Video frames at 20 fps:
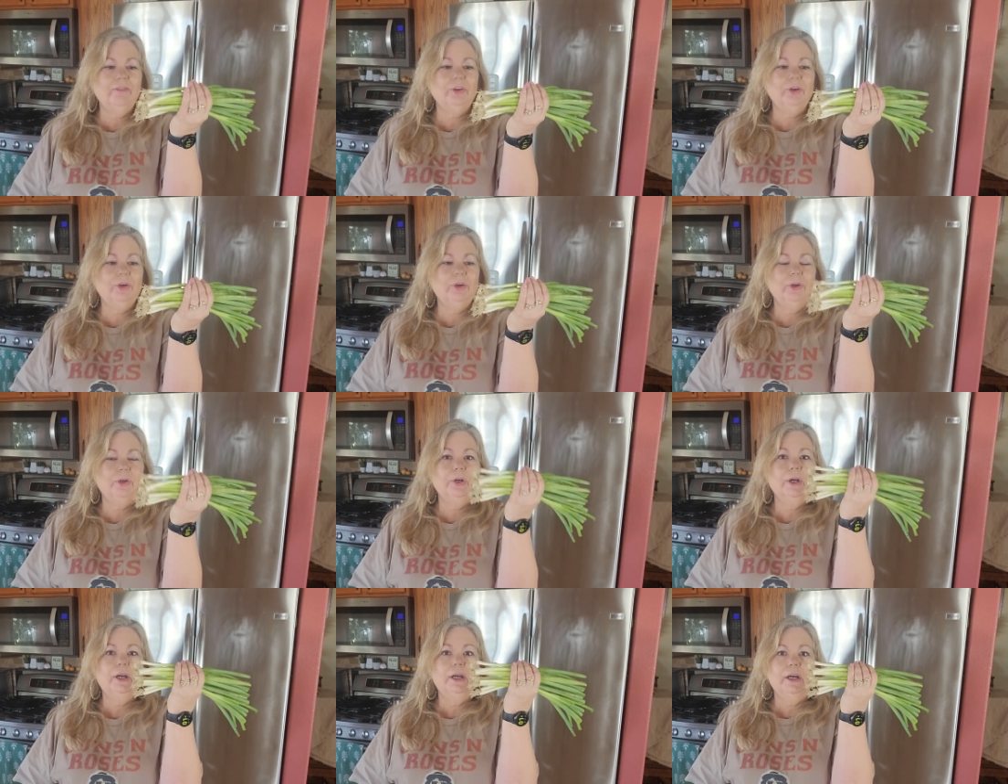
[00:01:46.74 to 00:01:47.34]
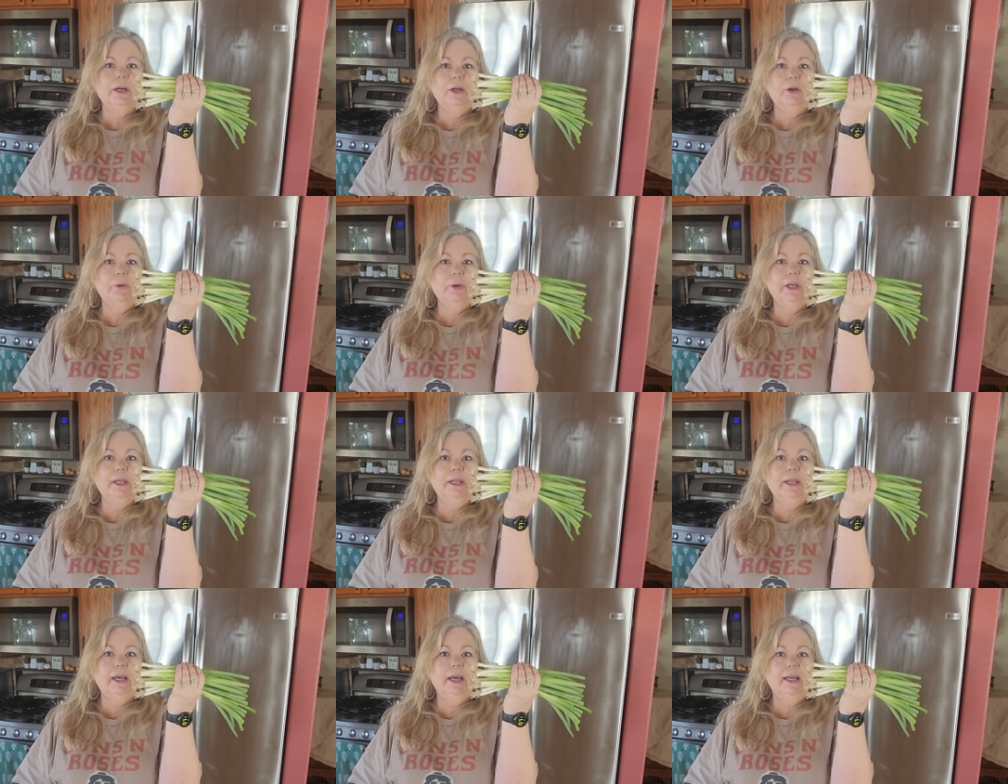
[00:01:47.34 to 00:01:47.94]
your
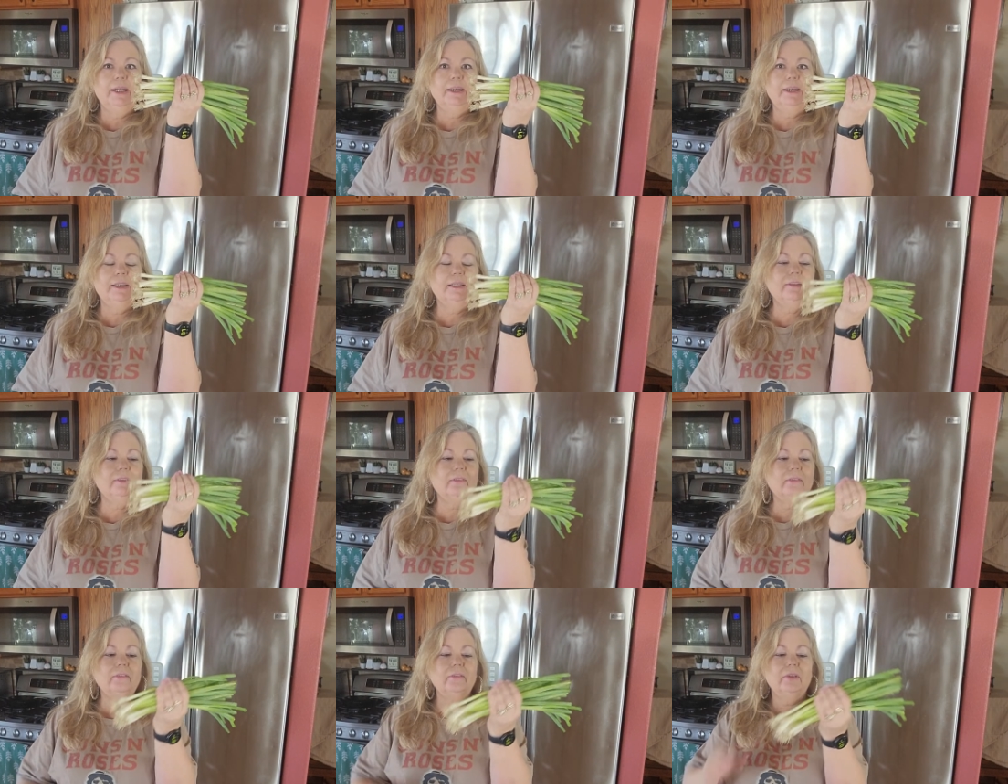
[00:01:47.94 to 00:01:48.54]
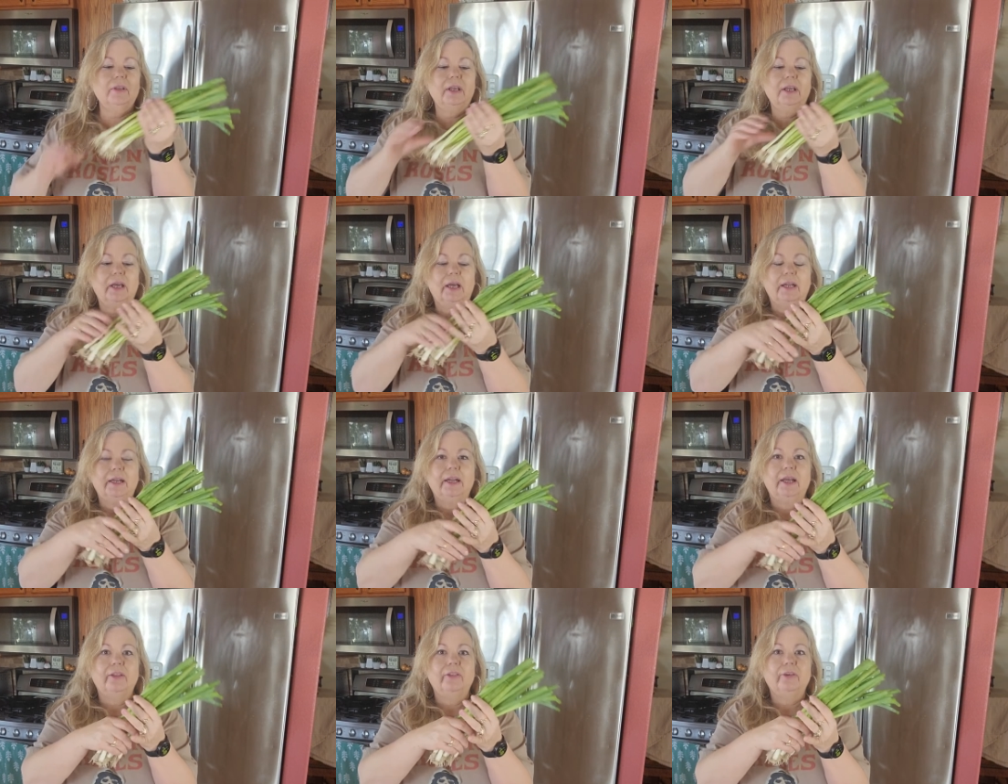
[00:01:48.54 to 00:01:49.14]
green onions.
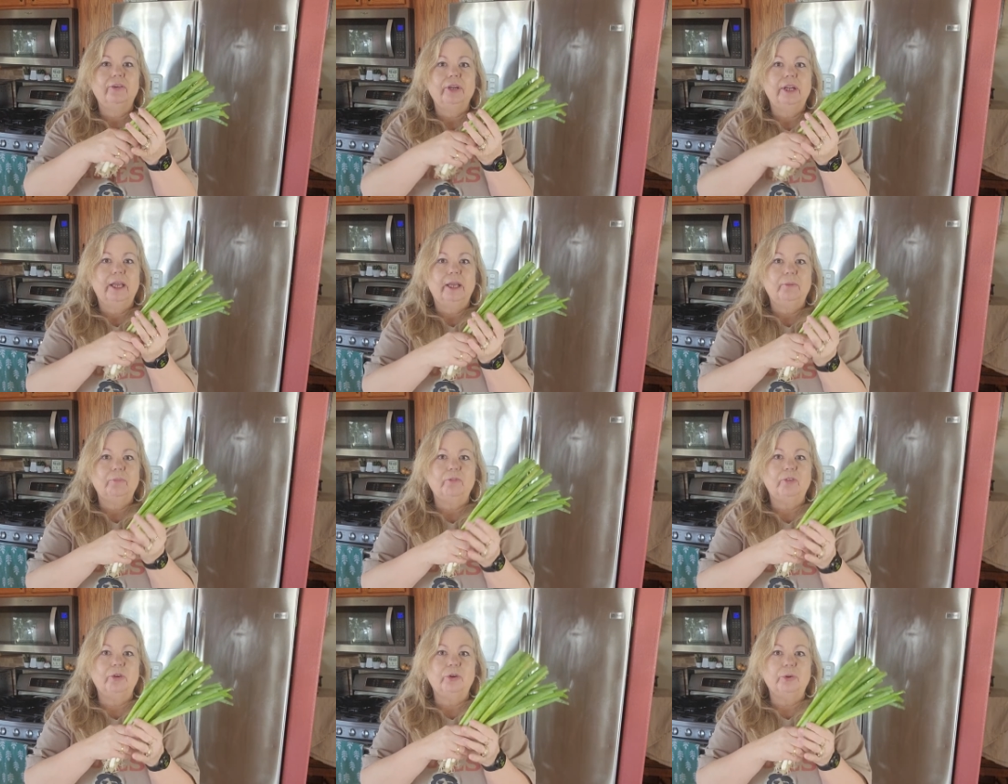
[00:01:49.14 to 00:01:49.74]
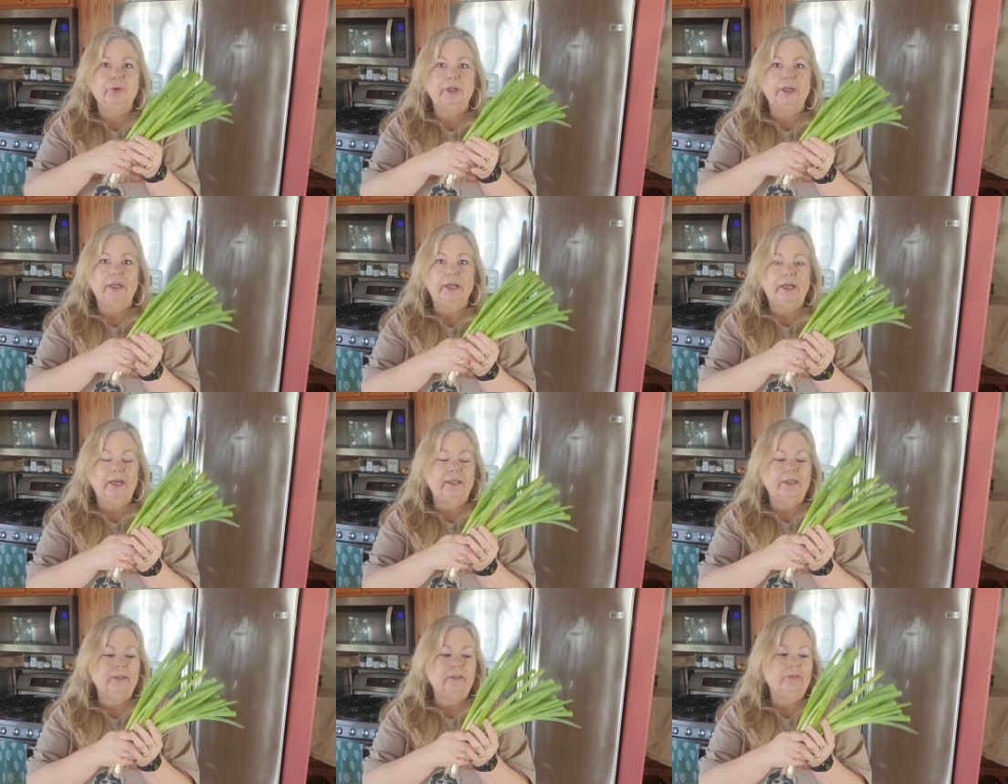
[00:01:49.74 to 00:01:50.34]
Another name for green
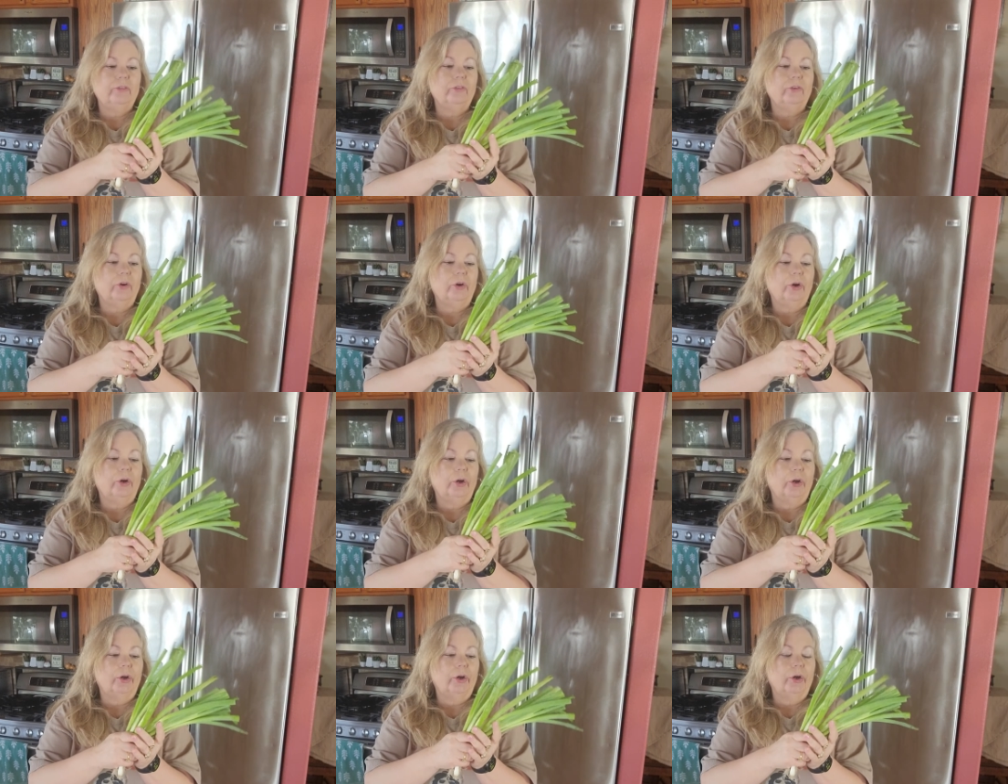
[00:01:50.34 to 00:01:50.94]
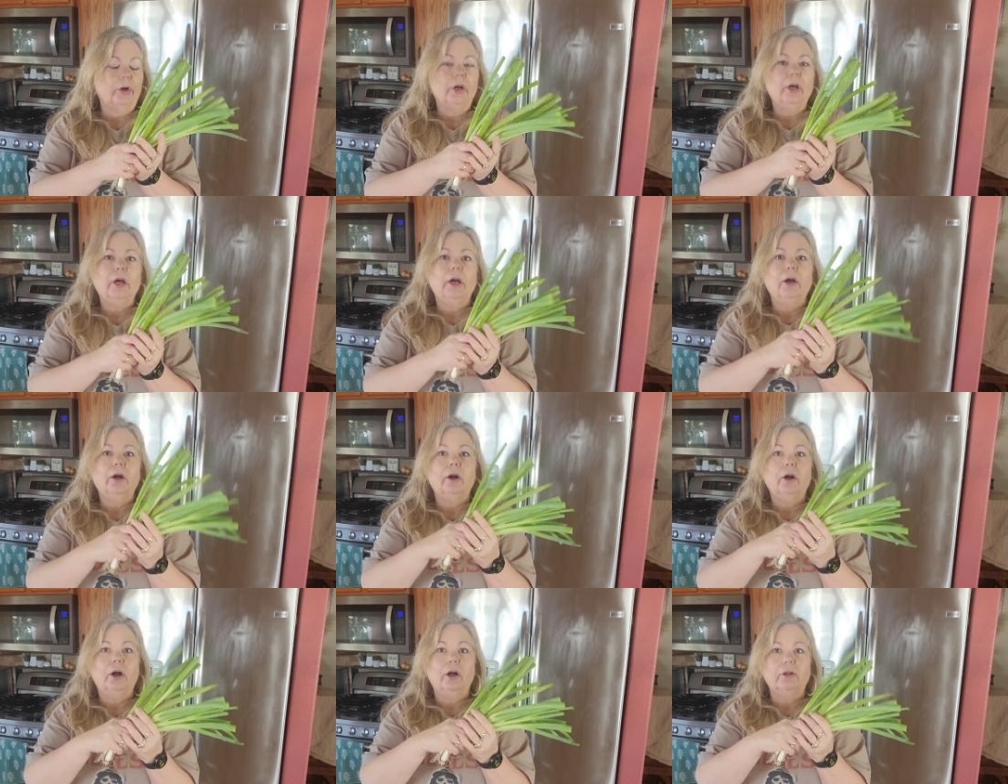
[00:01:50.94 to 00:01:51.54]
onions are
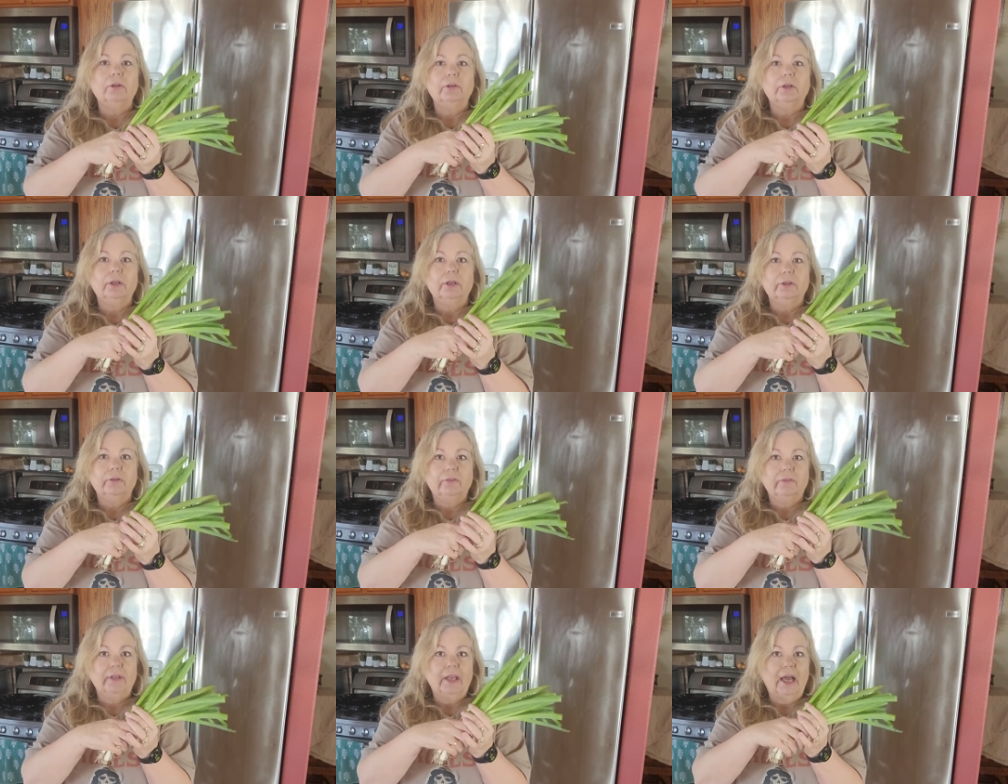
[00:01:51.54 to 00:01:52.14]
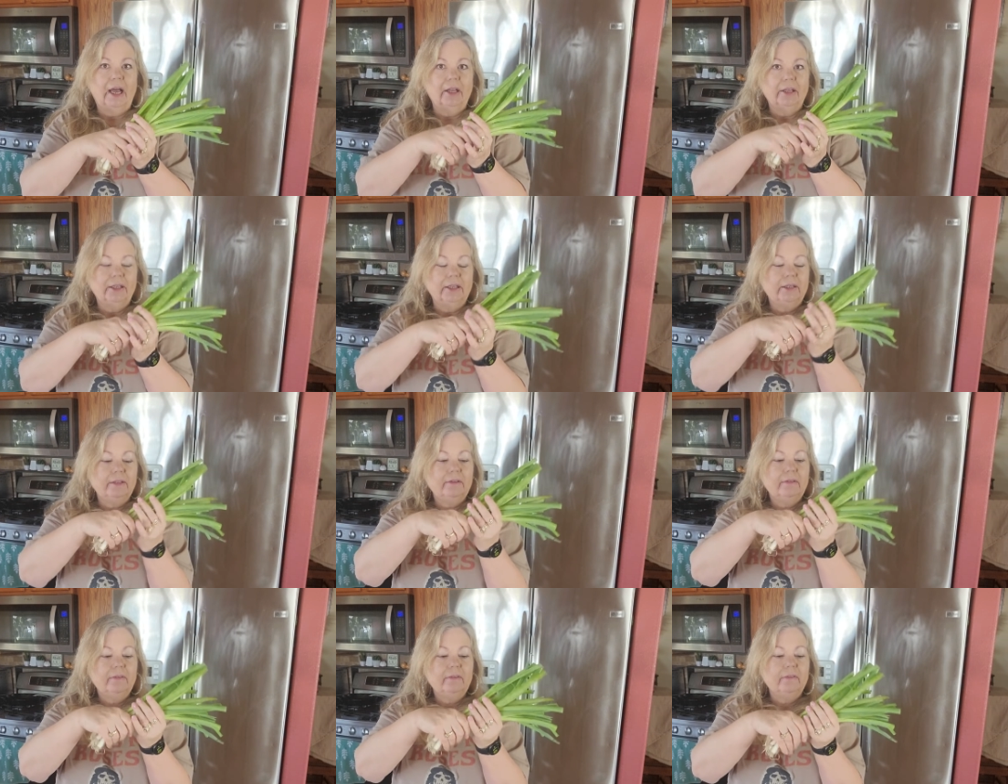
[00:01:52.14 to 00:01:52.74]
called
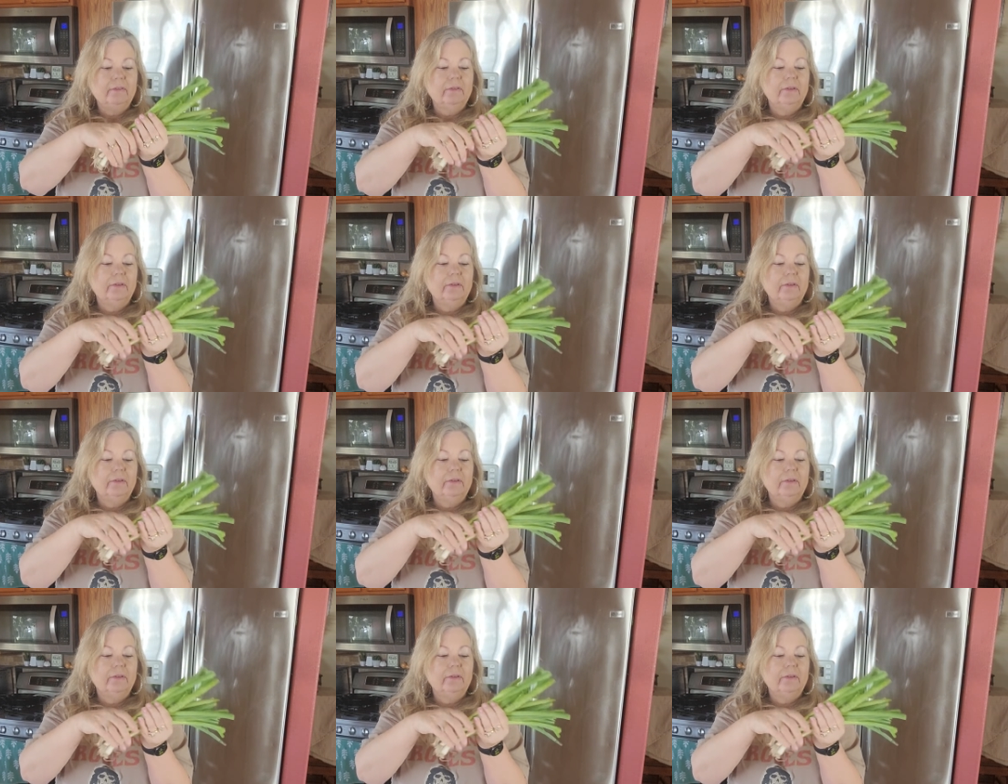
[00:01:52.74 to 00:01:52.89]
scallions.